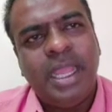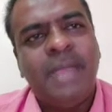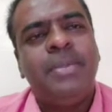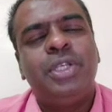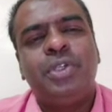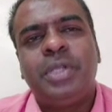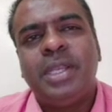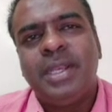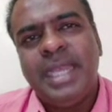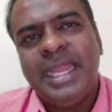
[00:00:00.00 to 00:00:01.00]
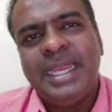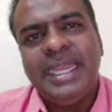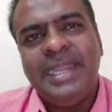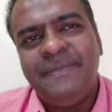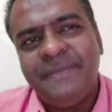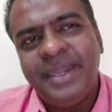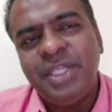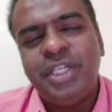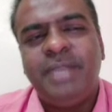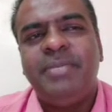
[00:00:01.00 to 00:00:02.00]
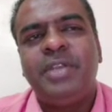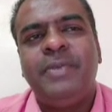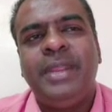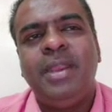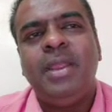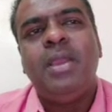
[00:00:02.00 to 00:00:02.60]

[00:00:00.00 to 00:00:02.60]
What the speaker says: able to clearly differentiate between